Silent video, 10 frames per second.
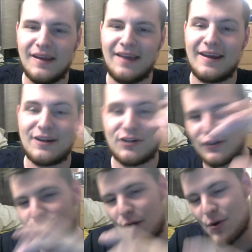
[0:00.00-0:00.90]
and like
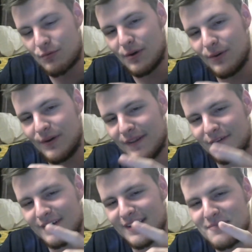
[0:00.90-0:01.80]
slow rolling the
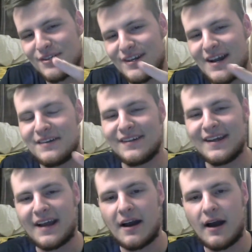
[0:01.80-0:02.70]
redemption, I was
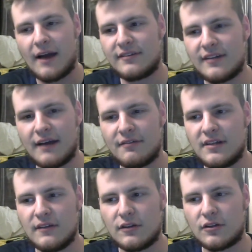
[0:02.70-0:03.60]
like, I've
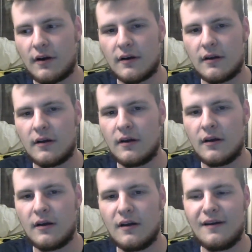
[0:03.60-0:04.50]
seen this card.
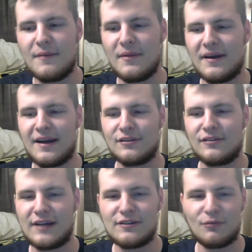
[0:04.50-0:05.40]
I'm like, I
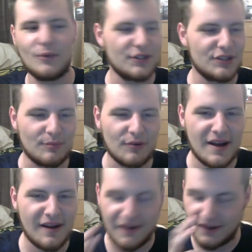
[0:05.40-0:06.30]
just watched a
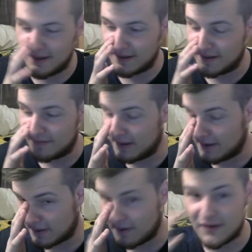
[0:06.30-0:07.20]
break on
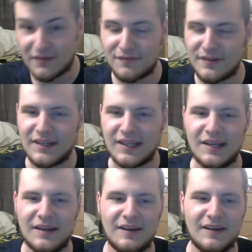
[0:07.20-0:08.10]
Cards of Affinity.
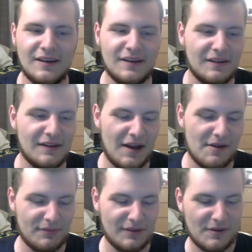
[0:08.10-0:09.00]

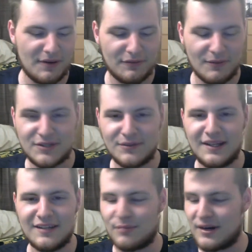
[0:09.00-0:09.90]
So I was watching one of
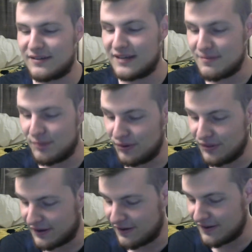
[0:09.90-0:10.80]
his breaks, and he pulled
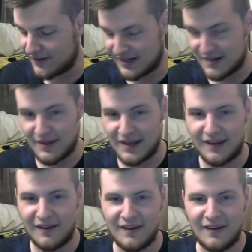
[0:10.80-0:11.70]
the card, and I'm
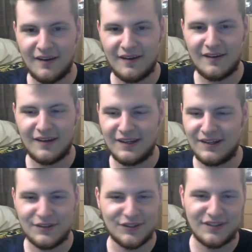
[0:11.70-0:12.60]
like,
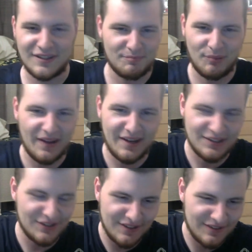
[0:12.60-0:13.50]
it just
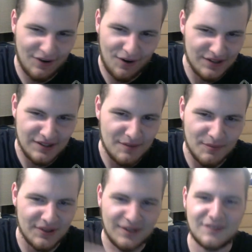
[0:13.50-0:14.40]
says card
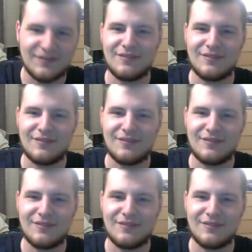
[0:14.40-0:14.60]
number. It doesn't even give you the